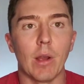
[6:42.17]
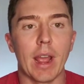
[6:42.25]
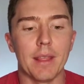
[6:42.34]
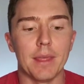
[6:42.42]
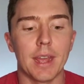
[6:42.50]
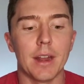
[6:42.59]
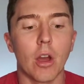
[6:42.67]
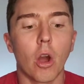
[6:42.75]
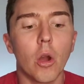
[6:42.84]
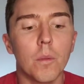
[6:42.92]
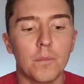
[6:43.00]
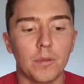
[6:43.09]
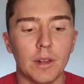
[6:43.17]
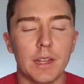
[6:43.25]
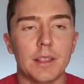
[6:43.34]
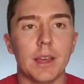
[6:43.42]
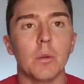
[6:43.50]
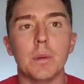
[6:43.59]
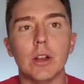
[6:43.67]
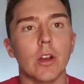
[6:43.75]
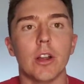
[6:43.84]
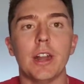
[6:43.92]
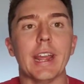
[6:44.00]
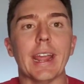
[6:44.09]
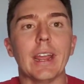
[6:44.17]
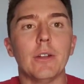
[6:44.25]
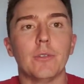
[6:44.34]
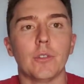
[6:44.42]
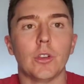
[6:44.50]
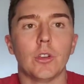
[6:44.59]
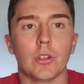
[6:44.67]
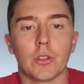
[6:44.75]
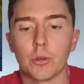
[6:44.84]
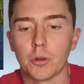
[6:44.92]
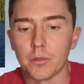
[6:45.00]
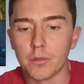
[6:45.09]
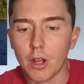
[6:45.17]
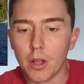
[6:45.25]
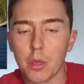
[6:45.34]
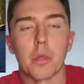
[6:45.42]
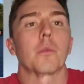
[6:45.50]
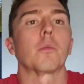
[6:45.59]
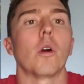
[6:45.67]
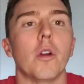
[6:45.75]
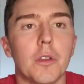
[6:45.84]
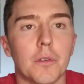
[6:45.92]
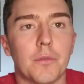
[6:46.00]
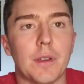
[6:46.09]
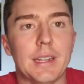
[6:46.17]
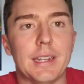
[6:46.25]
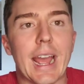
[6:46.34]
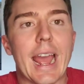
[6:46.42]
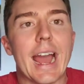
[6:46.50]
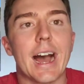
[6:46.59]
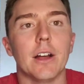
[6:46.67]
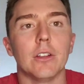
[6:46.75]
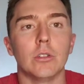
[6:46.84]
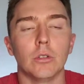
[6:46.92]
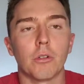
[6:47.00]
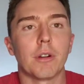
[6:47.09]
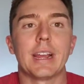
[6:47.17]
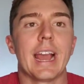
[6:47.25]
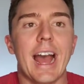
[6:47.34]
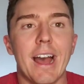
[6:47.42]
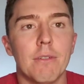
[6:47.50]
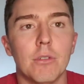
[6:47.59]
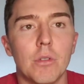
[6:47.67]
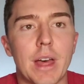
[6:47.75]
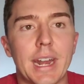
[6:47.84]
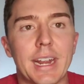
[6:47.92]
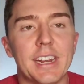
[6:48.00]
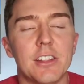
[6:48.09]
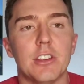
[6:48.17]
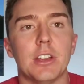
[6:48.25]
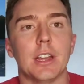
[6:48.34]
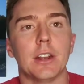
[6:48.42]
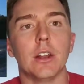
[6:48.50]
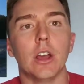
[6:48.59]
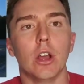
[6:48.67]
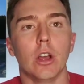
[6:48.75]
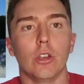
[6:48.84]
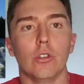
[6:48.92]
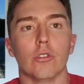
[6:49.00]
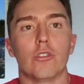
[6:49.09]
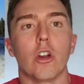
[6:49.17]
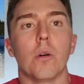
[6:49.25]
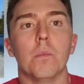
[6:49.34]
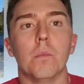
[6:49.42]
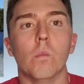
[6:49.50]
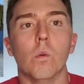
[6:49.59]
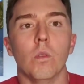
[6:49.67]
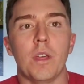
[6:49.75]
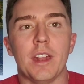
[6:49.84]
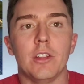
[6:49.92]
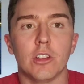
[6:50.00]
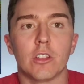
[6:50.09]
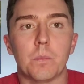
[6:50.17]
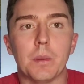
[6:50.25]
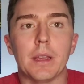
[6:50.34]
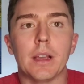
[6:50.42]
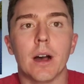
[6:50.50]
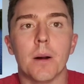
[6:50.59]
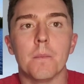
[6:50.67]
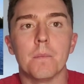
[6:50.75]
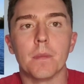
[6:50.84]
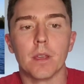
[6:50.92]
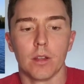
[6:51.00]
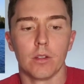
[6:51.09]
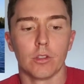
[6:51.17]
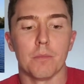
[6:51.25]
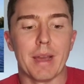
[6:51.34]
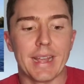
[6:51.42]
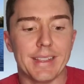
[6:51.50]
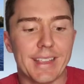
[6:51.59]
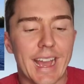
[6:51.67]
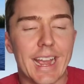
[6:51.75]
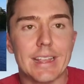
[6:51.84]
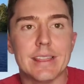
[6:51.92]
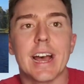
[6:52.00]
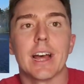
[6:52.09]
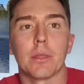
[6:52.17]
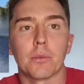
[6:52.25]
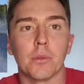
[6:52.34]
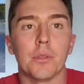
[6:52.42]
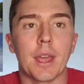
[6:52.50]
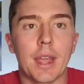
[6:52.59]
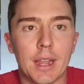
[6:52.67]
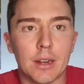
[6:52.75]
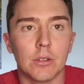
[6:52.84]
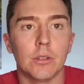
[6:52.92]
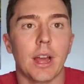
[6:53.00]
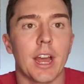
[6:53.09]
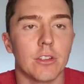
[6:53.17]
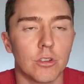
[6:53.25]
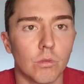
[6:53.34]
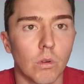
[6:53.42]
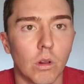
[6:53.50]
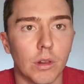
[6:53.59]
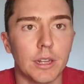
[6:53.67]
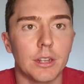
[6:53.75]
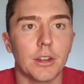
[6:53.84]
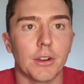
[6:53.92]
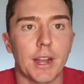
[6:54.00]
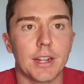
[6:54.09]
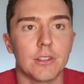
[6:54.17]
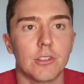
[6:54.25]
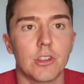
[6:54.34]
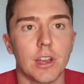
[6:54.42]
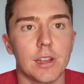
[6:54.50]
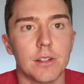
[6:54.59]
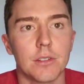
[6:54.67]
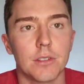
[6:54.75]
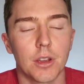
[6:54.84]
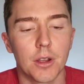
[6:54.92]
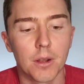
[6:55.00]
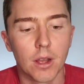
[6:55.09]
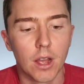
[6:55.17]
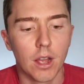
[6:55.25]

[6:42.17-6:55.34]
And then hopefully there'll be no need for you to sort of throw your feet out. You'll already have all that energy, and your job will then just become to maintain that through the handle as you roll into your edge change. So